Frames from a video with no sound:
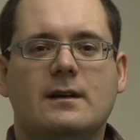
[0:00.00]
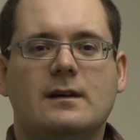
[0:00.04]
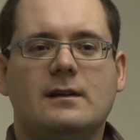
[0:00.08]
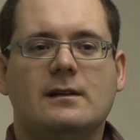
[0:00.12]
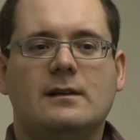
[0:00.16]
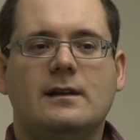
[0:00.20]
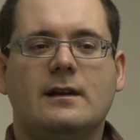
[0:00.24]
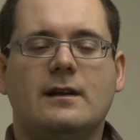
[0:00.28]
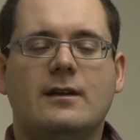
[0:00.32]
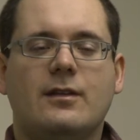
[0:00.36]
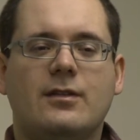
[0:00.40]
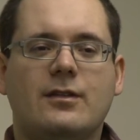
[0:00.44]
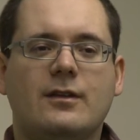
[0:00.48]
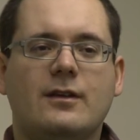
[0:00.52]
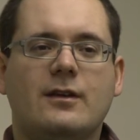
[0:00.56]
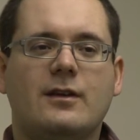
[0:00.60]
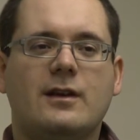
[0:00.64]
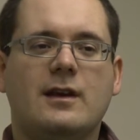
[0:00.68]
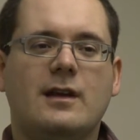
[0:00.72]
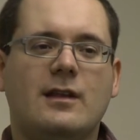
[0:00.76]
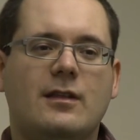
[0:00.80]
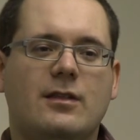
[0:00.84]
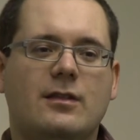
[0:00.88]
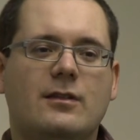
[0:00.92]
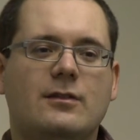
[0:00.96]
like
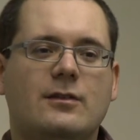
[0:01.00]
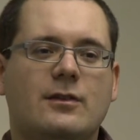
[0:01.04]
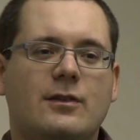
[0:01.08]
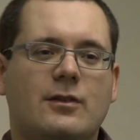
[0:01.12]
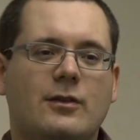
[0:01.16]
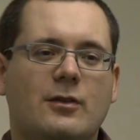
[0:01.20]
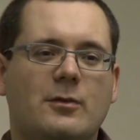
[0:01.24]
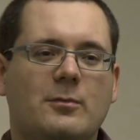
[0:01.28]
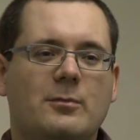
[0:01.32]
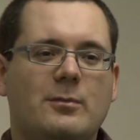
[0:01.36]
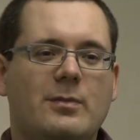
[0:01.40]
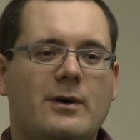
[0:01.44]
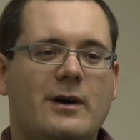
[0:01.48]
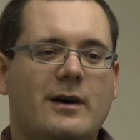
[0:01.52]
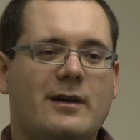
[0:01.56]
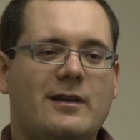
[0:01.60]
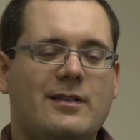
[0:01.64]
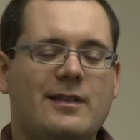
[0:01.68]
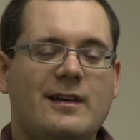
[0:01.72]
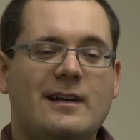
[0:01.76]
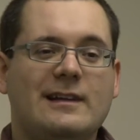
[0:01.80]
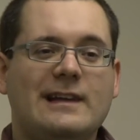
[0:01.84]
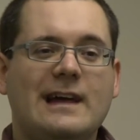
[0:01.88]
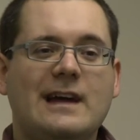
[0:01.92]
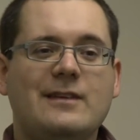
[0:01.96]
circuits and Zumba.
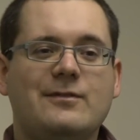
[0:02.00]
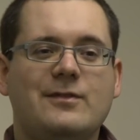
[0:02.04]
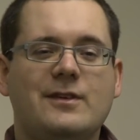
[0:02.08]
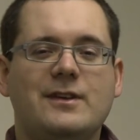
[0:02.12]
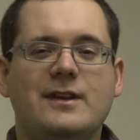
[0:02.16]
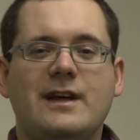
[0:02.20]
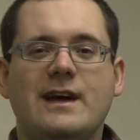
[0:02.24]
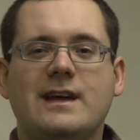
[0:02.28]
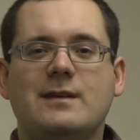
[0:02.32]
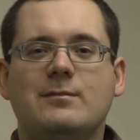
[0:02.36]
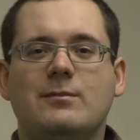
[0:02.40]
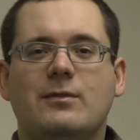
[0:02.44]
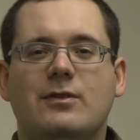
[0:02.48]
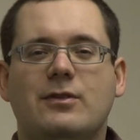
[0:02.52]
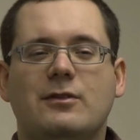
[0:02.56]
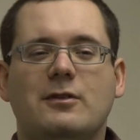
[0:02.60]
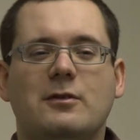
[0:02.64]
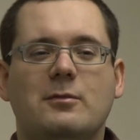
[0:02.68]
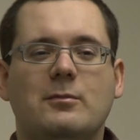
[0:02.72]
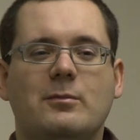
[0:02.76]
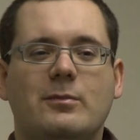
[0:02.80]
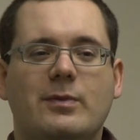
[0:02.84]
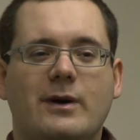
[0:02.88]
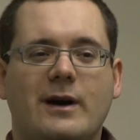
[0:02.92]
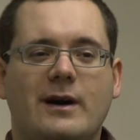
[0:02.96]
I like the name
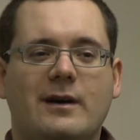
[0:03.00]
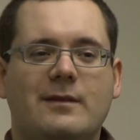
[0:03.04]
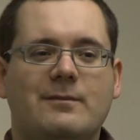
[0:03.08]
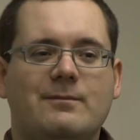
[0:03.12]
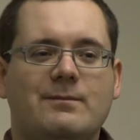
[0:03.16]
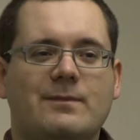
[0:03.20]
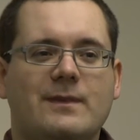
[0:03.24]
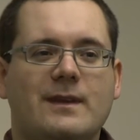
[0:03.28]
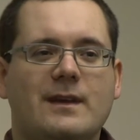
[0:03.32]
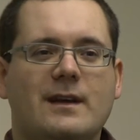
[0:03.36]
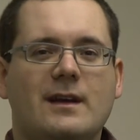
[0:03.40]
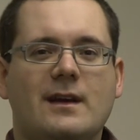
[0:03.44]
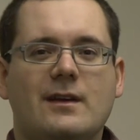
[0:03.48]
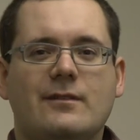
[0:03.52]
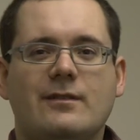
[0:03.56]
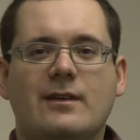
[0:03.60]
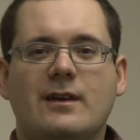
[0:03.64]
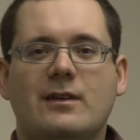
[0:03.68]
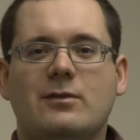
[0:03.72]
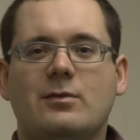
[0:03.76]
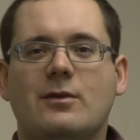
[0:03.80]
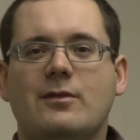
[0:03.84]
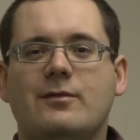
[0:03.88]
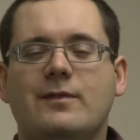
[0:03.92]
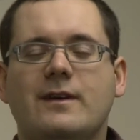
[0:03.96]
Zumba. That's
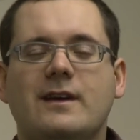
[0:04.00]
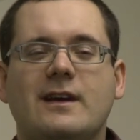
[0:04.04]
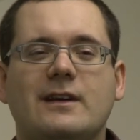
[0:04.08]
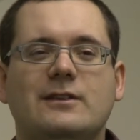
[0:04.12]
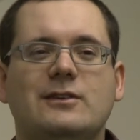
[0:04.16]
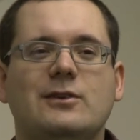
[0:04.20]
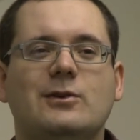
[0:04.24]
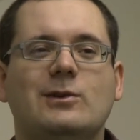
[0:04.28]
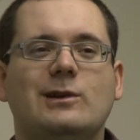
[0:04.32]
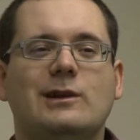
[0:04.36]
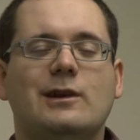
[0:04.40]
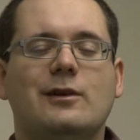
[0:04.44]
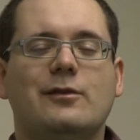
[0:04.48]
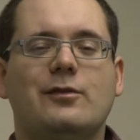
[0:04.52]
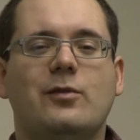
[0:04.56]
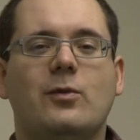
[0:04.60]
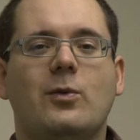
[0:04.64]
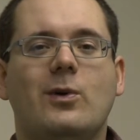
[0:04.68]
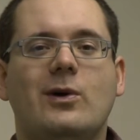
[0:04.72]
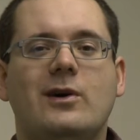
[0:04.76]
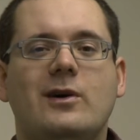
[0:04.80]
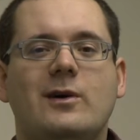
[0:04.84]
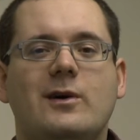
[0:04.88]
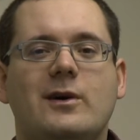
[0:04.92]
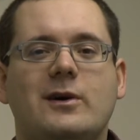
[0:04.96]
one thing, I do love
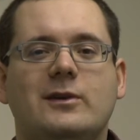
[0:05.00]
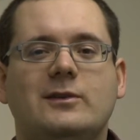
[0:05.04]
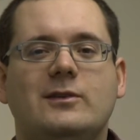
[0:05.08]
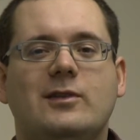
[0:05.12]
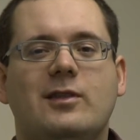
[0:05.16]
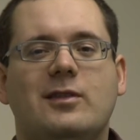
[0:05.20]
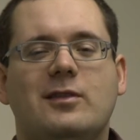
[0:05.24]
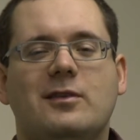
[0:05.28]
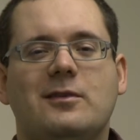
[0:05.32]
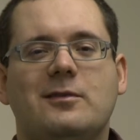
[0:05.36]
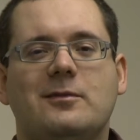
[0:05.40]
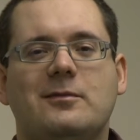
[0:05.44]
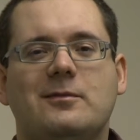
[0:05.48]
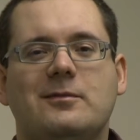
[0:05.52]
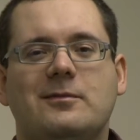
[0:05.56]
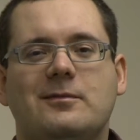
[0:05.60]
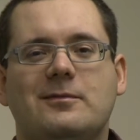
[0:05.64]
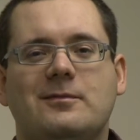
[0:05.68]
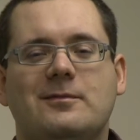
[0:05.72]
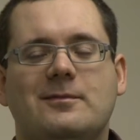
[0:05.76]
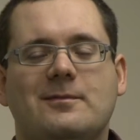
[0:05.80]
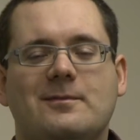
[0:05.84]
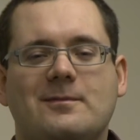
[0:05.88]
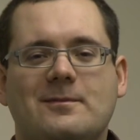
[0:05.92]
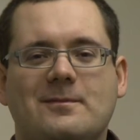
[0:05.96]
words.
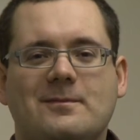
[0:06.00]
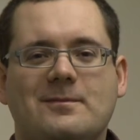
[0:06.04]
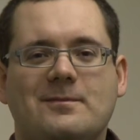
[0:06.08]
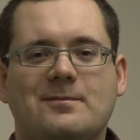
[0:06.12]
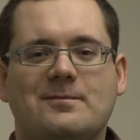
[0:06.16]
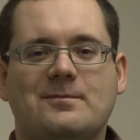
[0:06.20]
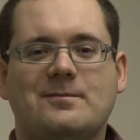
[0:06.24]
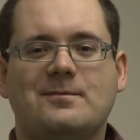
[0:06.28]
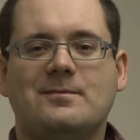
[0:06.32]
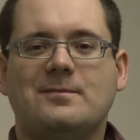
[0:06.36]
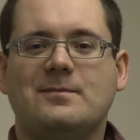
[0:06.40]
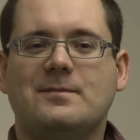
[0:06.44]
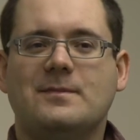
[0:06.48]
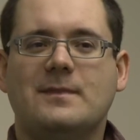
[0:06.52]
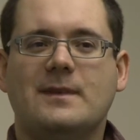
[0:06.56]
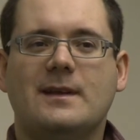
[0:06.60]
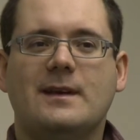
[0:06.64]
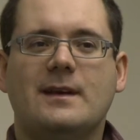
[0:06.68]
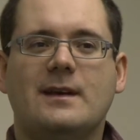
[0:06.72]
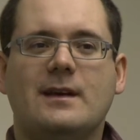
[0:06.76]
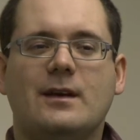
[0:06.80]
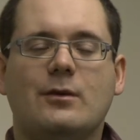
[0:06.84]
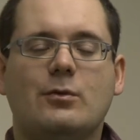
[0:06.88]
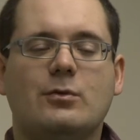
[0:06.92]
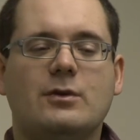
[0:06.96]

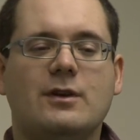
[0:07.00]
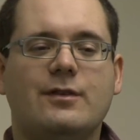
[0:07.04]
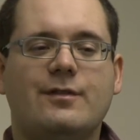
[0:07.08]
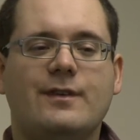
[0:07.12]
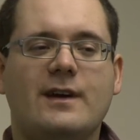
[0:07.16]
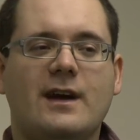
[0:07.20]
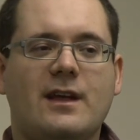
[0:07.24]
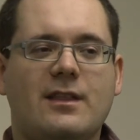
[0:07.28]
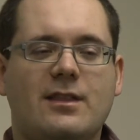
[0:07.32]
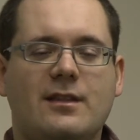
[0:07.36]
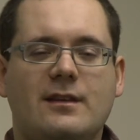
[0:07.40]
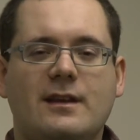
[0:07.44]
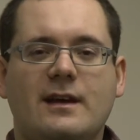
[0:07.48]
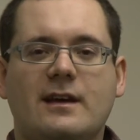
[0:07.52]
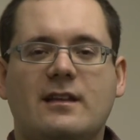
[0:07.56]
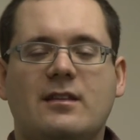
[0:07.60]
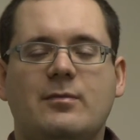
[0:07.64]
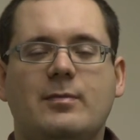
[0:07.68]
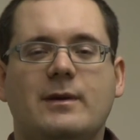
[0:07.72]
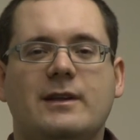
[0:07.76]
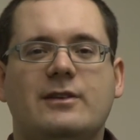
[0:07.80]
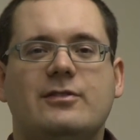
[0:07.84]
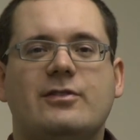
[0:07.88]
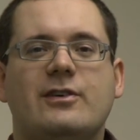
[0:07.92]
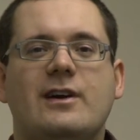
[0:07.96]
I wonder if that's an
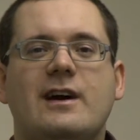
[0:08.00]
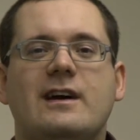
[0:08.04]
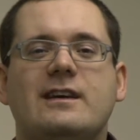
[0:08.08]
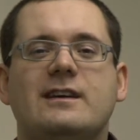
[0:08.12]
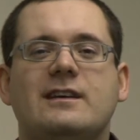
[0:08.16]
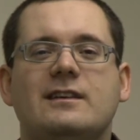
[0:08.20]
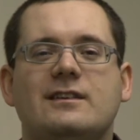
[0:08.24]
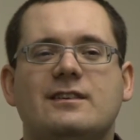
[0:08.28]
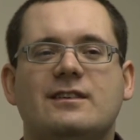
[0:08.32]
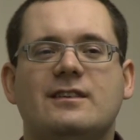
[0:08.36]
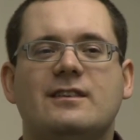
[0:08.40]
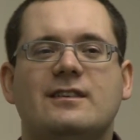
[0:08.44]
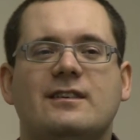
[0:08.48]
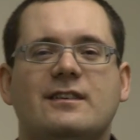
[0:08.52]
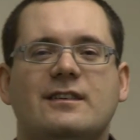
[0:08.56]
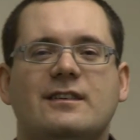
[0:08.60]
Aspie trait.